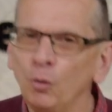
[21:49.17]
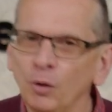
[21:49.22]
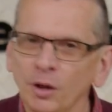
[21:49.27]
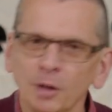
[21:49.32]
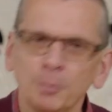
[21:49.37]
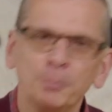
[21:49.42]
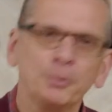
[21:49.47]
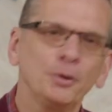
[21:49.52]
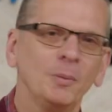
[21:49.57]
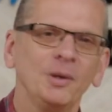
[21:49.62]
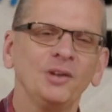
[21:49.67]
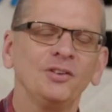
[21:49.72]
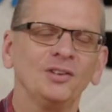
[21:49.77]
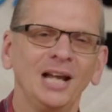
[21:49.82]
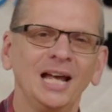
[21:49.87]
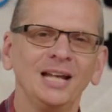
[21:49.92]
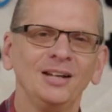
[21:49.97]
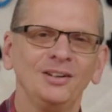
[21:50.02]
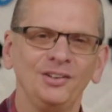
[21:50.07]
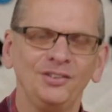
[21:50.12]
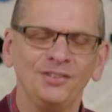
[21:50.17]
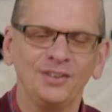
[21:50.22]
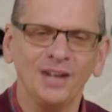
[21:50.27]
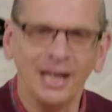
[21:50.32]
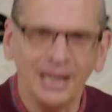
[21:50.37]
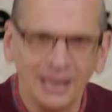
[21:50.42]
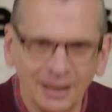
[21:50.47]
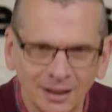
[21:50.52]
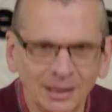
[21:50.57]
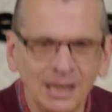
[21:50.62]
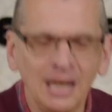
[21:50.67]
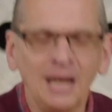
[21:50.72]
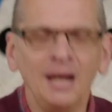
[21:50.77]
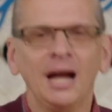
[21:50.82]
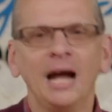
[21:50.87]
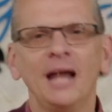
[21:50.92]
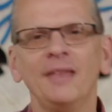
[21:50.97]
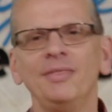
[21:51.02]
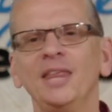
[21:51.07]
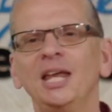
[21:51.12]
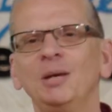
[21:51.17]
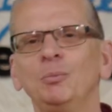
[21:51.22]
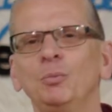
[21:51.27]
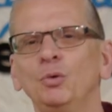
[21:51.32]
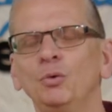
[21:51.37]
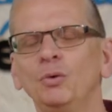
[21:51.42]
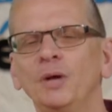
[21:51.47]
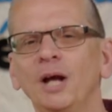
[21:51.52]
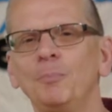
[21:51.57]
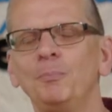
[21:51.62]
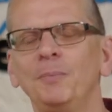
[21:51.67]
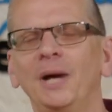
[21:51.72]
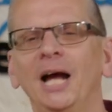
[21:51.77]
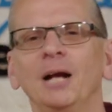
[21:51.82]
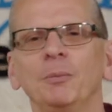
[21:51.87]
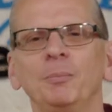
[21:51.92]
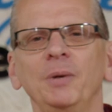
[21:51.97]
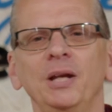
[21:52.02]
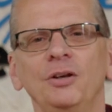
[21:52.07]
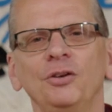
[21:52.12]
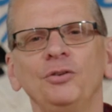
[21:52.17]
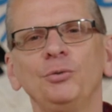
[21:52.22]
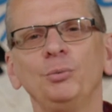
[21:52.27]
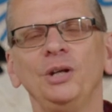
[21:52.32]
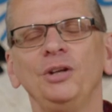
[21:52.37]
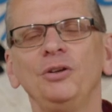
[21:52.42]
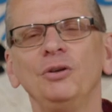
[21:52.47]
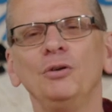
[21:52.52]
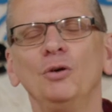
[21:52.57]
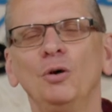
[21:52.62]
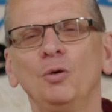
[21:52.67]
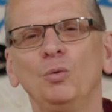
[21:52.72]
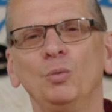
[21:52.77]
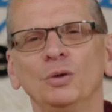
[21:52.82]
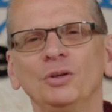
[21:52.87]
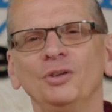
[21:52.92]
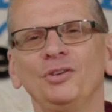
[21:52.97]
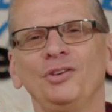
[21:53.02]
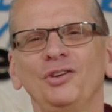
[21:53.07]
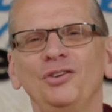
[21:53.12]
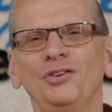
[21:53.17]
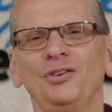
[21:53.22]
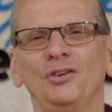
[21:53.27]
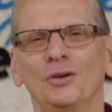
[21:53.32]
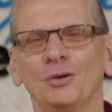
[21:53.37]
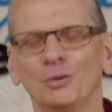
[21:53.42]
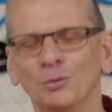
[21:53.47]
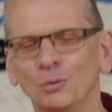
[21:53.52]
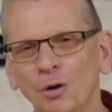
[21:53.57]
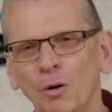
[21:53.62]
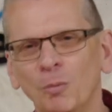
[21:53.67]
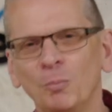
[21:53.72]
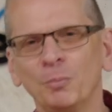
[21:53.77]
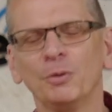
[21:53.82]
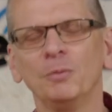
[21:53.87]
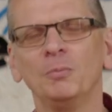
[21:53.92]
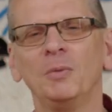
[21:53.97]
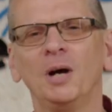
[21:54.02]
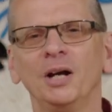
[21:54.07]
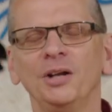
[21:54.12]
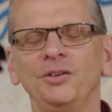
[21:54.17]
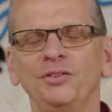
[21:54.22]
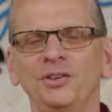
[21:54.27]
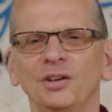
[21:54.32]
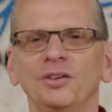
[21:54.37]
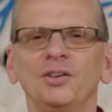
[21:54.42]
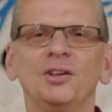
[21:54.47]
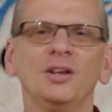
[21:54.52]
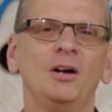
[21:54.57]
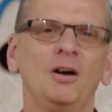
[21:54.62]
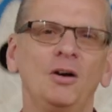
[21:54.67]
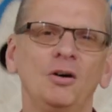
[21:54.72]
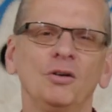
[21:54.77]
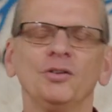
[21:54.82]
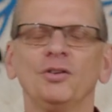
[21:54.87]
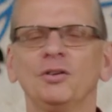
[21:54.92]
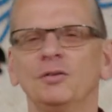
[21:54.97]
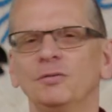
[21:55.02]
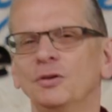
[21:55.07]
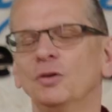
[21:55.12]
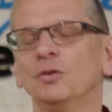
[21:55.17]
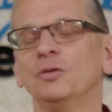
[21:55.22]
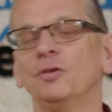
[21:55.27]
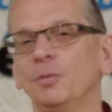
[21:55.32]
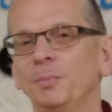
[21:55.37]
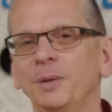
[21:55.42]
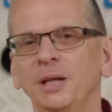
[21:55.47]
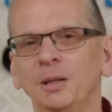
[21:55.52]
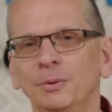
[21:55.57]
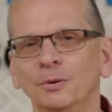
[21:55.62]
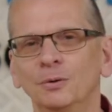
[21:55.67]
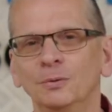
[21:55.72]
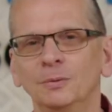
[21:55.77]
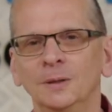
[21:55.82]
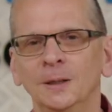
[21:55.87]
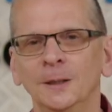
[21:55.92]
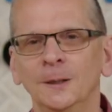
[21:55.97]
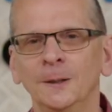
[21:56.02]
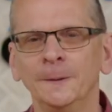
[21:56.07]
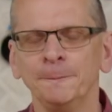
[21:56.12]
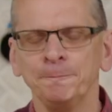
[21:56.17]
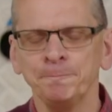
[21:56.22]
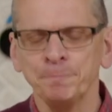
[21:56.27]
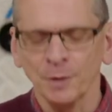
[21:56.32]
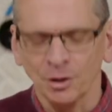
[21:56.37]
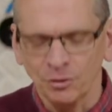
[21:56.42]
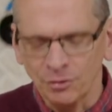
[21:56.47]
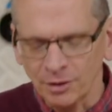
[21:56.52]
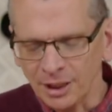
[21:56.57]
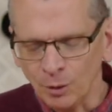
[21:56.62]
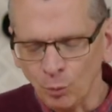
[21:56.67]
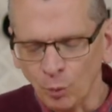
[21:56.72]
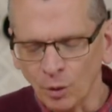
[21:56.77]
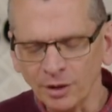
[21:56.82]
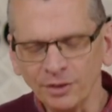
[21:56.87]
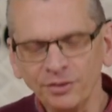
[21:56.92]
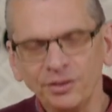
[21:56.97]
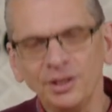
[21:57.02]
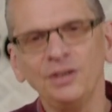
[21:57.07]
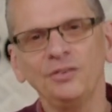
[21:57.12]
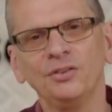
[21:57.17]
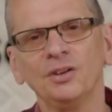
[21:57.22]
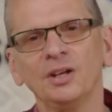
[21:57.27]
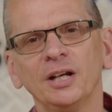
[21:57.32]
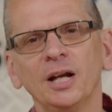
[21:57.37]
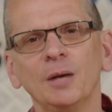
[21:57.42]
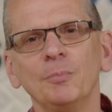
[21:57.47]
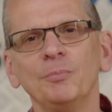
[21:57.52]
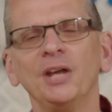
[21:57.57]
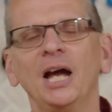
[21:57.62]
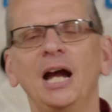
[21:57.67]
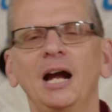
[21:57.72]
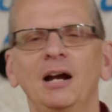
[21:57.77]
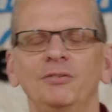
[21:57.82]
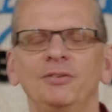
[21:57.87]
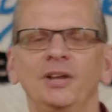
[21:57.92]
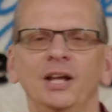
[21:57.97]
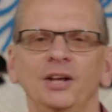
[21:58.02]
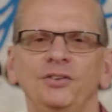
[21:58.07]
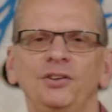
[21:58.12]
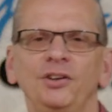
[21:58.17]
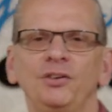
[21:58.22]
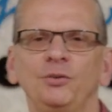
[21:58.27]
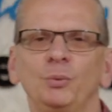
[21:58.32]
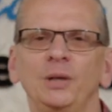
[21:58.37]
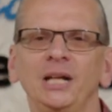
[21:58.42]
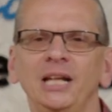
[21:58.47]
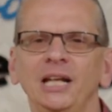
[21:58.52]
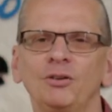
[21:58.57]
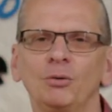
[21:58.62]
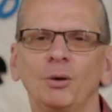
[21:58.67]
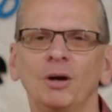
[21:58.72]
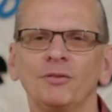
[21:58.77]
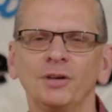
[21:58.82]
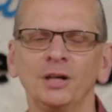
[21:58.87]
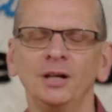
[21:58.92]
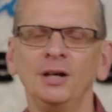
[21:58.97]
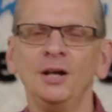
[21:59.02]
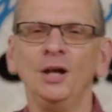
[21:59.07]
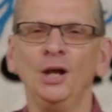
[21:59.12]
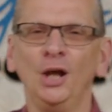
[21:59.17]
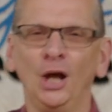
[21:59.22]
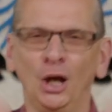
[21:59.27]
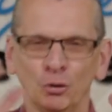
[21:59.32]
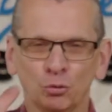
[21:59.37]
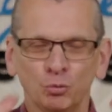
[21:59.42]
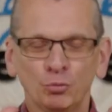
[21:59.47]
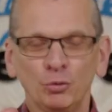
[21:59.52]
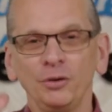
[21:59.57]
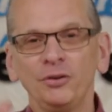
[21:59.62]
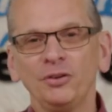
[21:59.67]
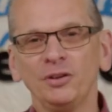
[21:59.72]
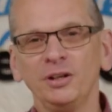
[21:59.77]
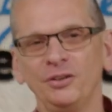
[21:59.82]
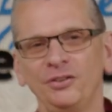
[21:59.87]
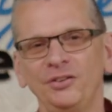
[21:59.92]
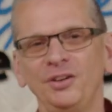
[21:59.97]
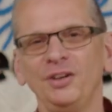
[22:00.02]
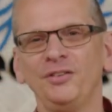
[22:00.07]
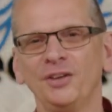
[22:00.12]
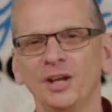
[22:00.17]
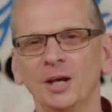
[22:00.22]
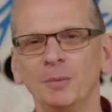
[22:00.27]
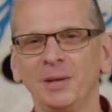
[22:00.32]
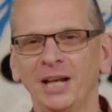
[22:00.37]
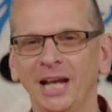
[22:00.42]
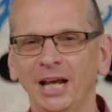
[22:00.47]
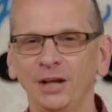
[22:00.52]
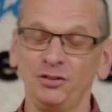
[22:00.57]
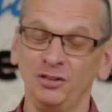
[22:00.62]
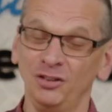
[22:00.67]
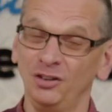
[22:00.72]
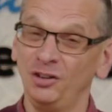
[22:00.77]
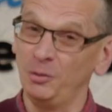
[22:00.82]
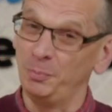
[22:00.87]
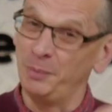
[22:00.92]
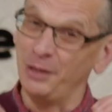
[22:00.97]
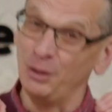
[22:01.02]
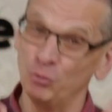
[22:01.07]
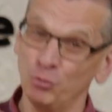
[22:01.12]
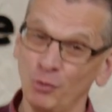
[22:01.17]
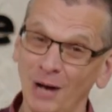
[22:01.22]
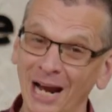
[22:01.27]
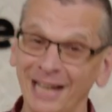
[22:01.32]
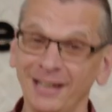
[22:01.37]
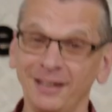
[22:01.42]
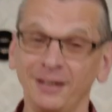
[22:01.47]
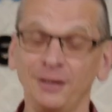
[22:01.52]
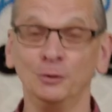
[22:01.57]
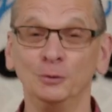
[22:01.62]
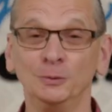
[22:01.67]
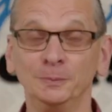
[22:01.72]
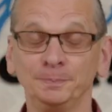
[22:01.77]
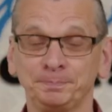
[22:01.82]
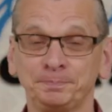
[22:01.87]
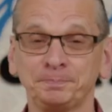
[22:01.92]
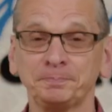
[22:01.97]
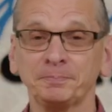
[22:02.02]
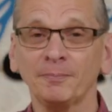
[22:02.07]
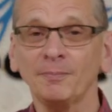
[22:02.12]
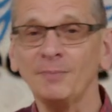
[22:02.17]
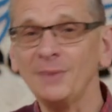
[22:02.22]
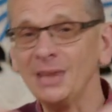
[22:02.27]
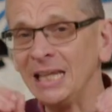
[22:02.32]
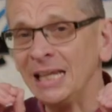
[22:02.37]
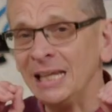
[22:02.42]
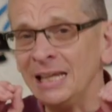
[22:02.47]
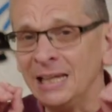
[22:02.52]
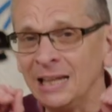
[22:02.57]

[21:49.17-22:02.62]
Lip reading: of the Promised Land is taken, and then we'll come back, because we do not want to sow compromise into the hearts of God's people. So I think one of the things that comes out of this is we need to have a ruthless determination to be radical in